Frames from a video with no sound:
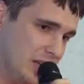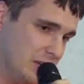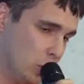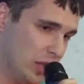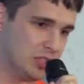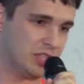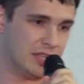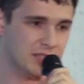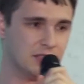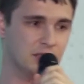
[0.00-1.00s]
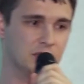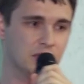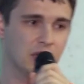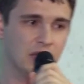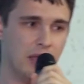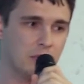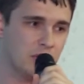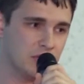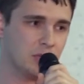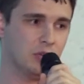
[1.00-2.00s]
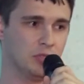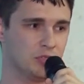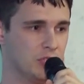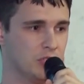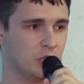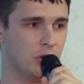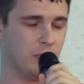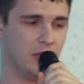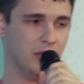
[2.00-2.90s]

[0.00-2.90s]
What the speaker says: well-tested libraries called treetop